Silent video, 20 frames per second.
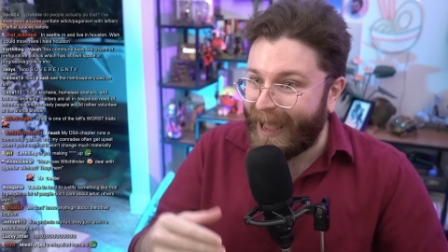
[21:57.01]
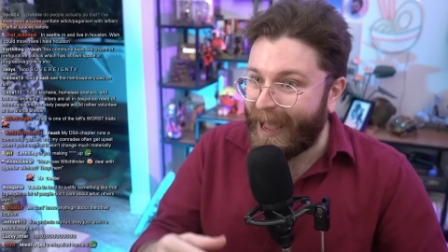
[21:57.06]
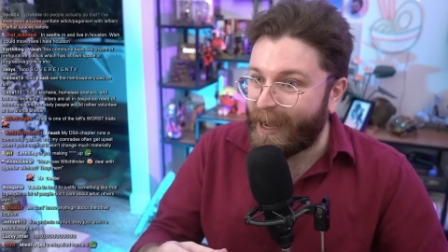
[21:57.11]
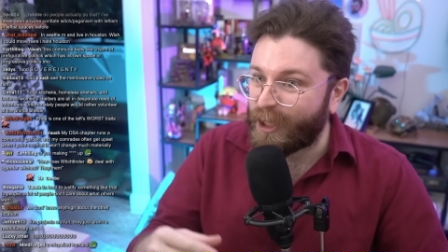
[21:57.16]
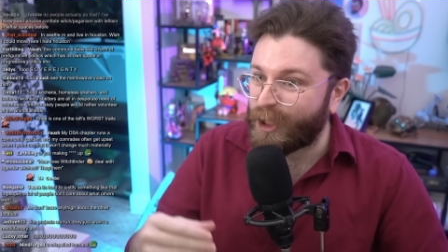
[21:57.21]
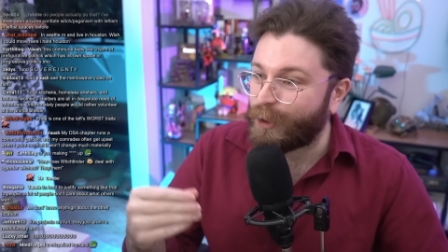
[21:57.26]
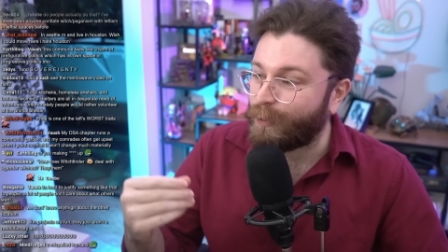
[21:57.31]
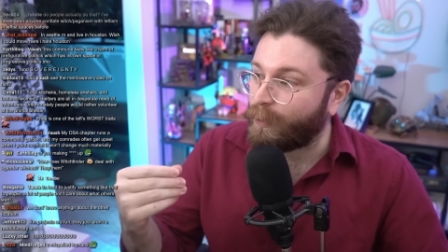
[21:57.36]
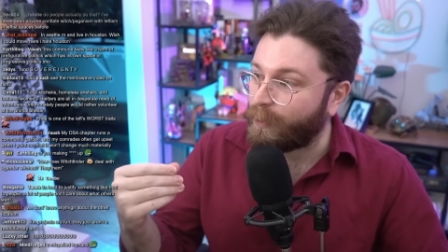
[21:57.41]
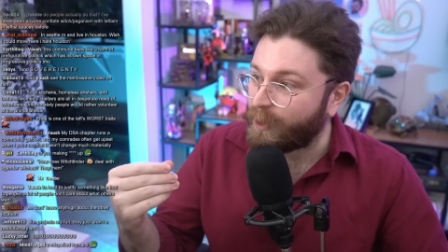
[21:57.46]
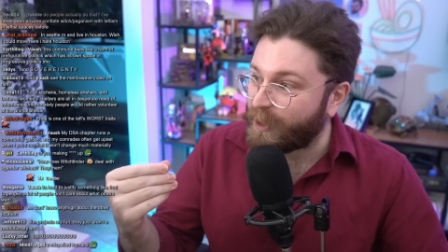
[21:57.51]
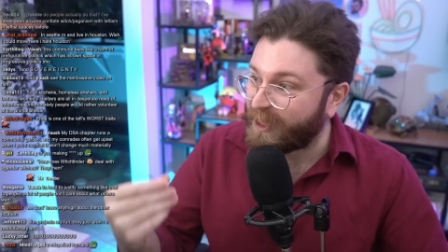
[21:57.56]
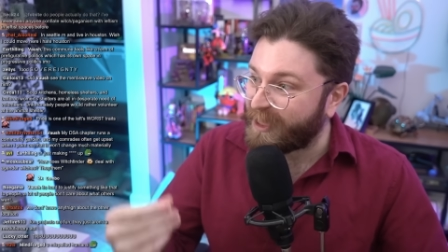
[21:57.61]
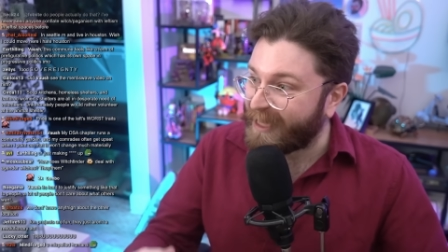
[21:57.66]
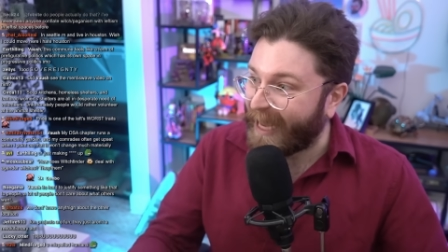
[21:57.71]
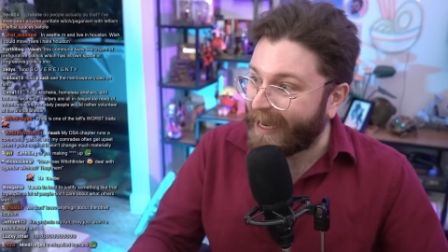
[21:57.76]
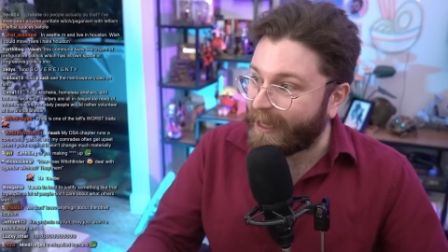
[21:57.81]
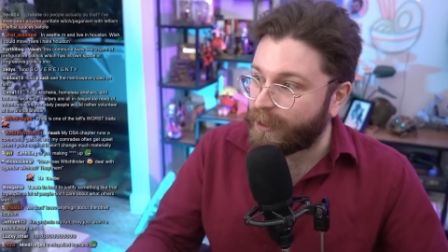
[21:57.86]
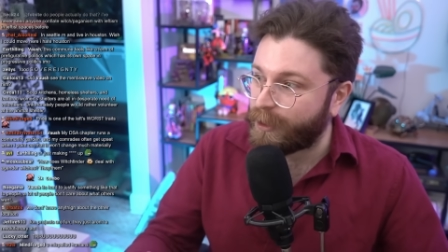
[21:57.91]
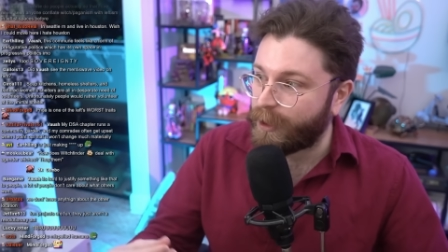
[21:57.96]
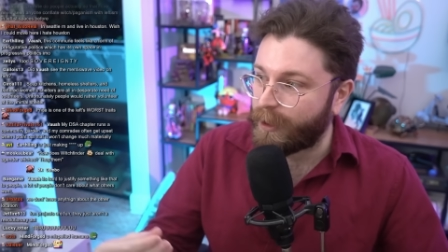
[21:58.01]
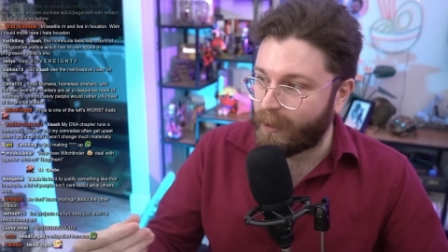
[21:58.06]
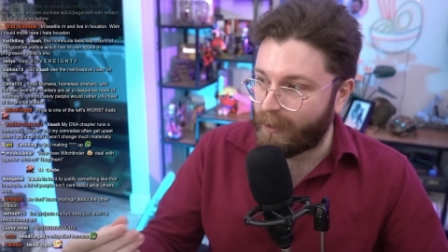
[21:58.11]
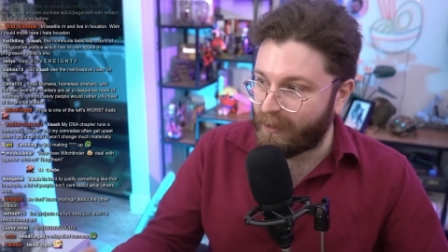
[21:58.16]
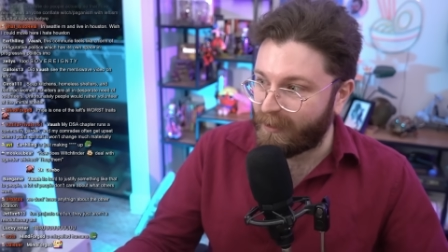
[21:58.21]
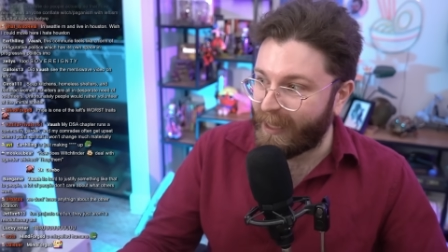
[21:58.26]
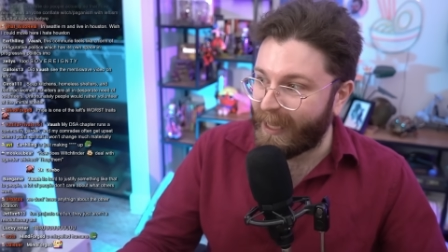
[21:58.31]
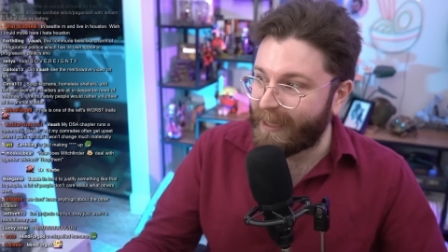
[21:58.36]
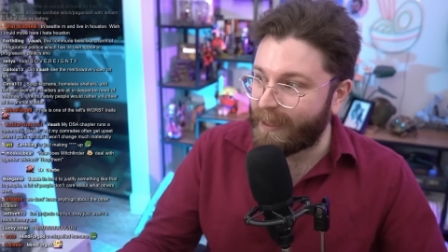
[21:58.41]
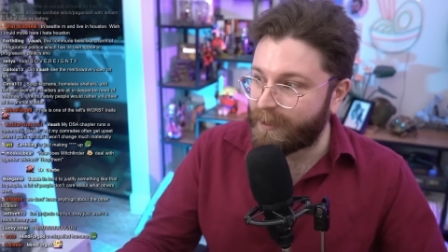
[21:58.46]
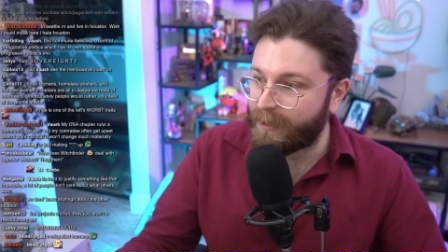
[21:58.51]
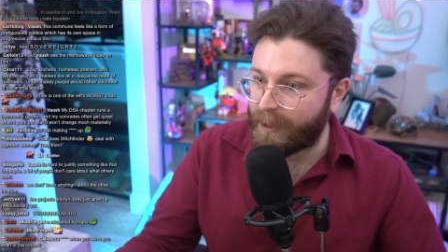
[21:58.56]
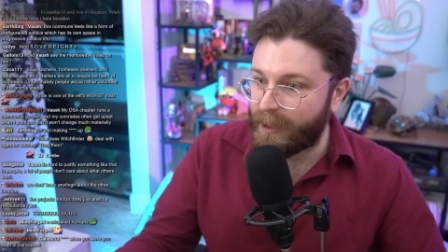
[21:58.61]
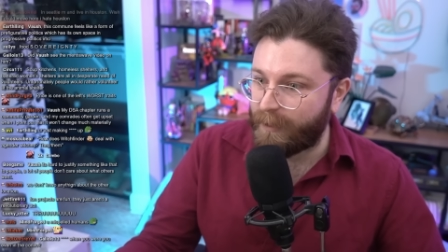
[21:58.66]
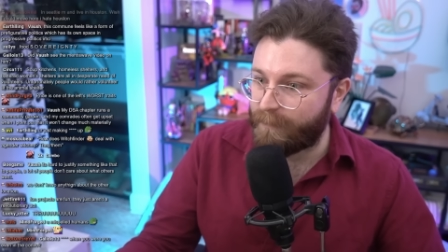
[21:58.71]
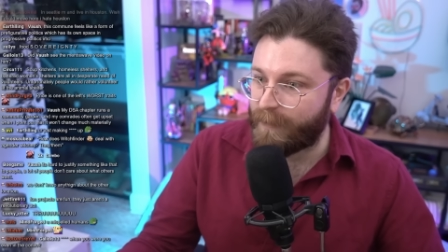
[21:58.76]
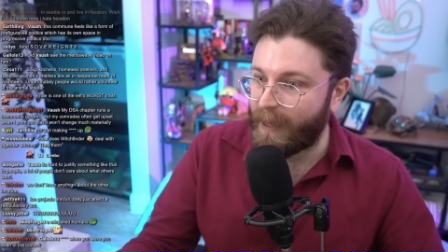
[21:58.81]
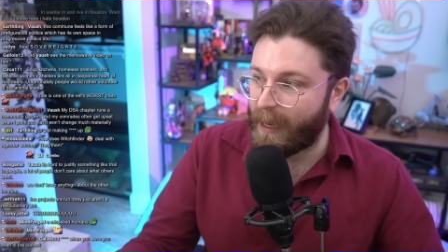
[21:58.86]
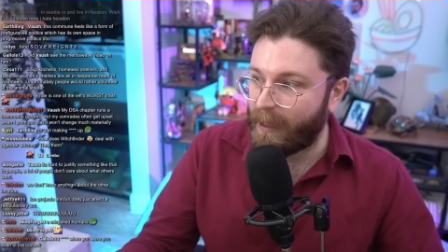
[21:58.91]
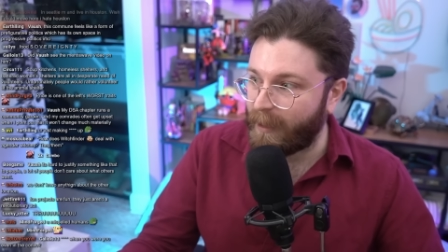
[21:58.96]
actual sanctioned legacy
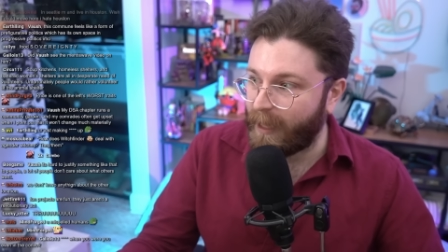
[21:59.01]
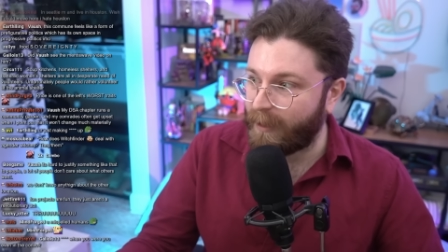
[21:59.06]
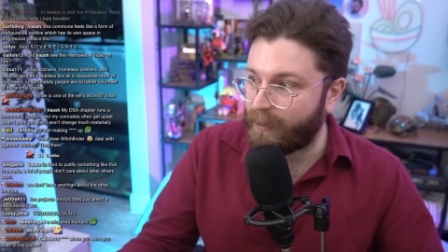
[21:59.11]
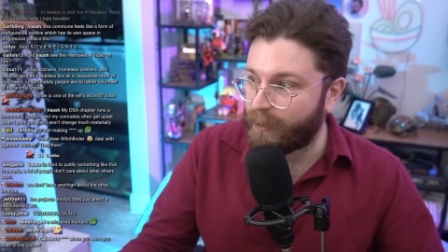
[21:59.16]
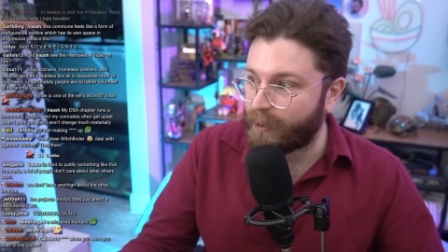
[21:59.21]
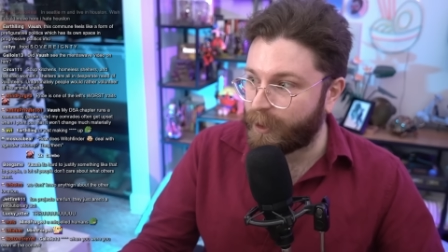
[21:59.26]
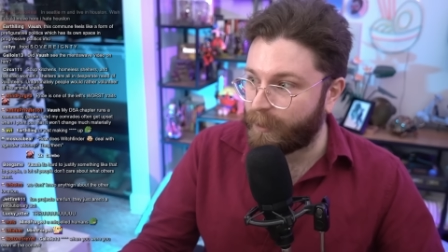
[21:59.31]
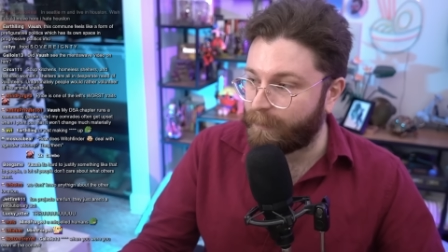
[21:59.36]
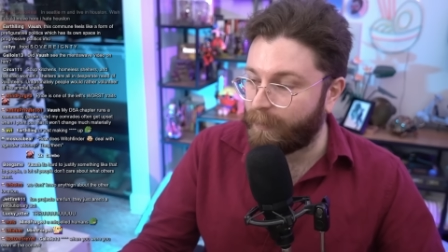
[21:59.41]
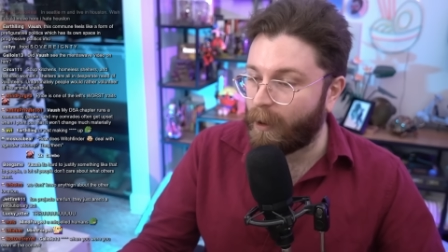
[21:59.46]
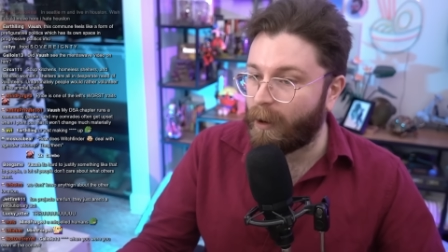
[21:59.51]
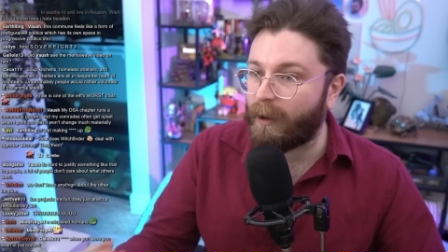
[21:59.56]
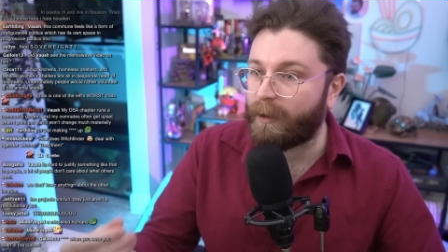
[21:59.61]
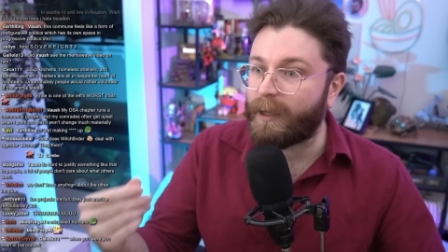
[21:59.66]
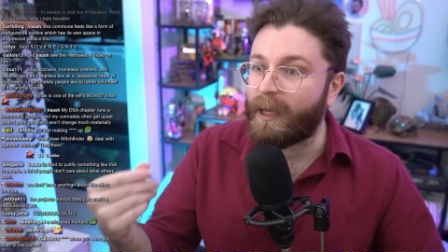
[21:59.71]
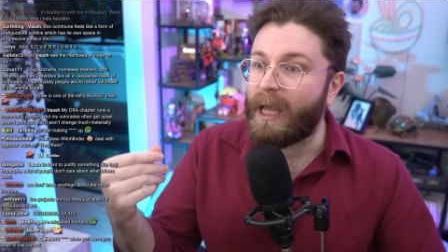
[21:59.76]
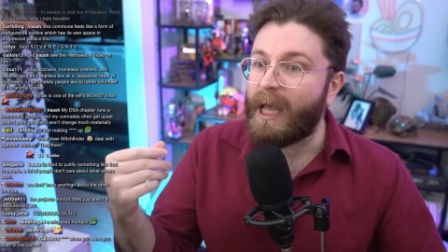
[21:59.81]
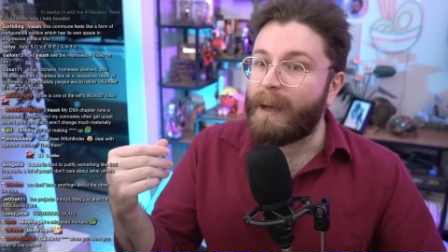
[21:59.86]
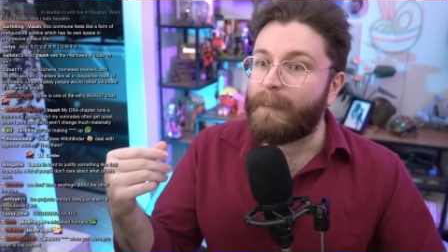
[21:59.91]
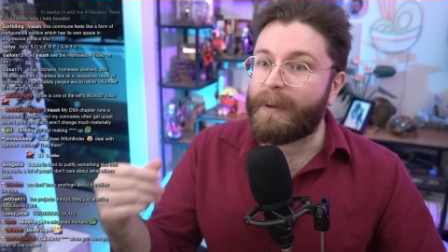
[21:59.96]
of Cal Anderson Park.